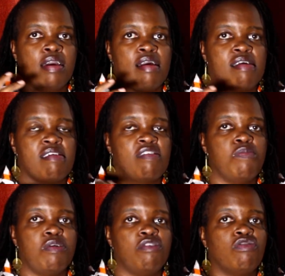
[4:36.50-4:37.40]
as the
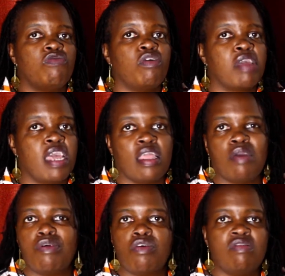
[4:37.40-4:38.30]
inspiration from Kenya,
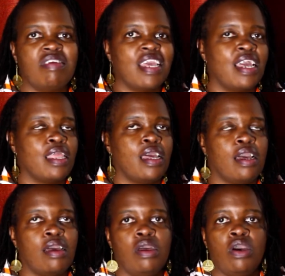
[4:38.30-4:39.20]
because in
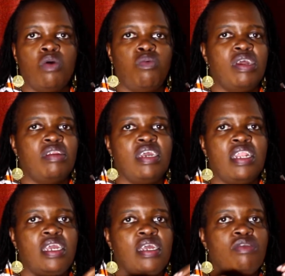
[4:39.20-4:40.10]
Kenya we
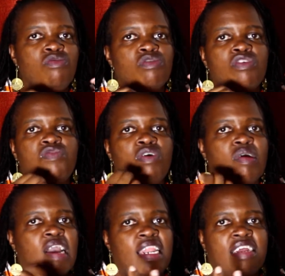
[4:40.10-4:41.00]
really do not follow
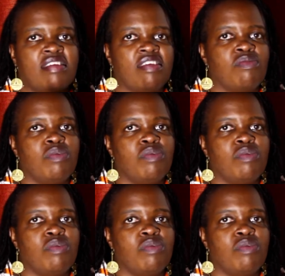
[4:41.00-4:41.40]
color trends.